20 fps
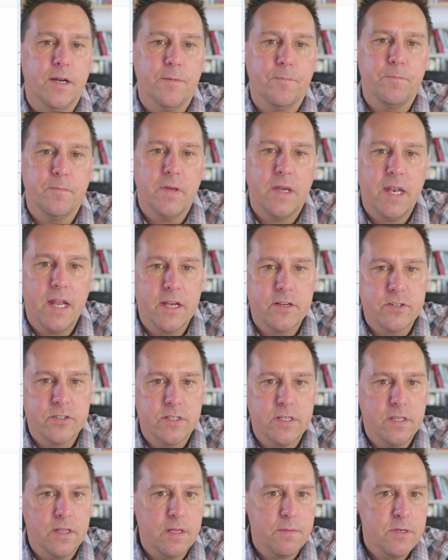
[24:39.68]
And
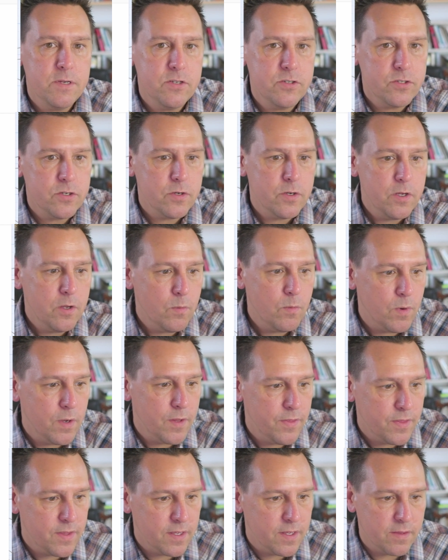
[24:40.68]
actually, let me show you
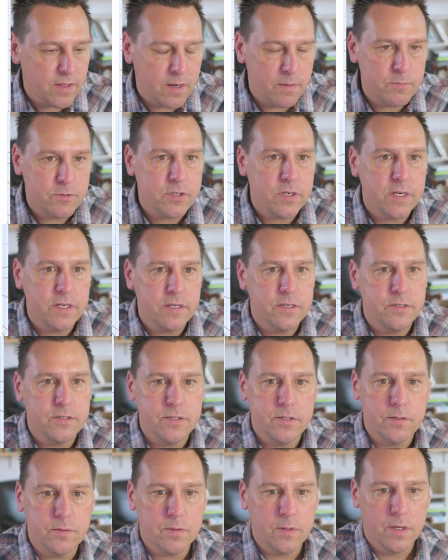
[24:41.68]
one thing that I'm trying to
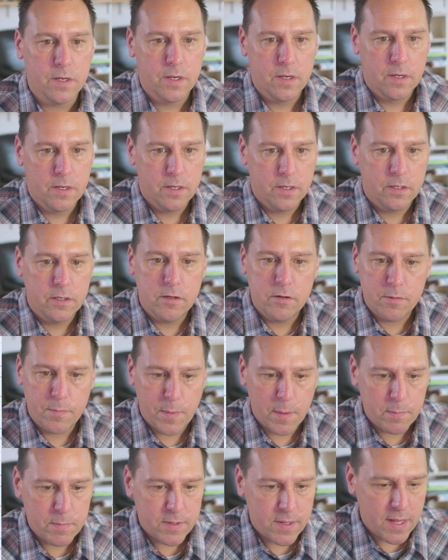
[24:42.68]
do. you
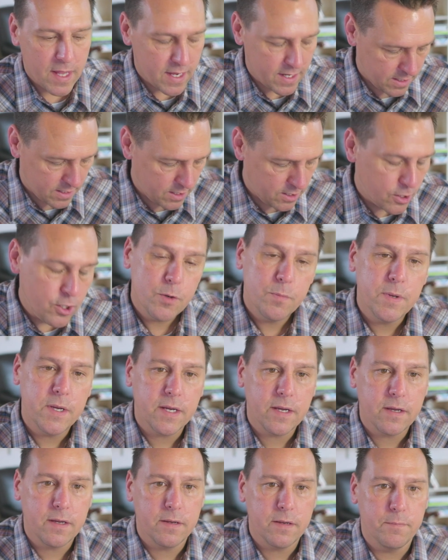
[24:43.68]
remember that
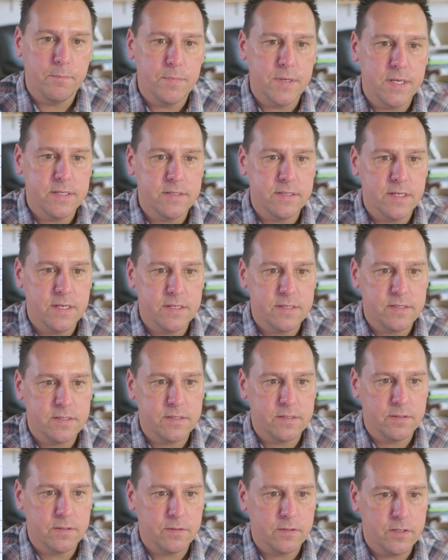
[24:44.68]
cubic
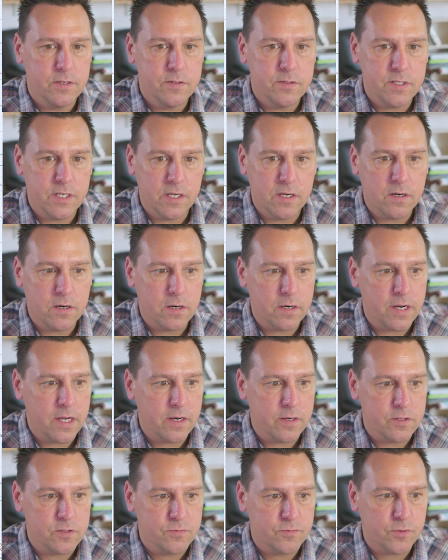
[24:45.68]
business using
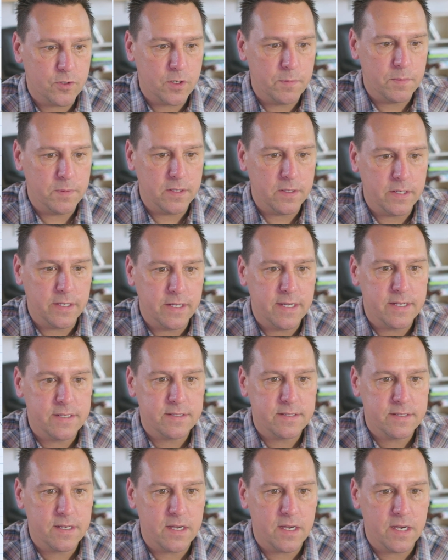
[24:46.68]
Cardano's formula
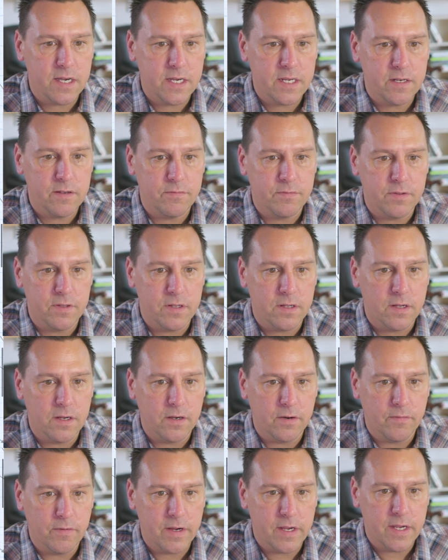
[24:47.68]
gets kind of
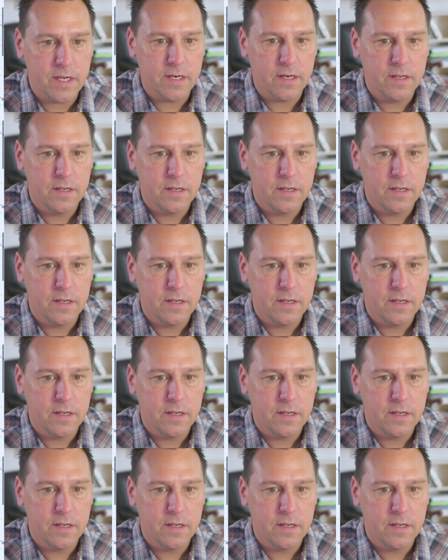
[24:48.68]
long, right?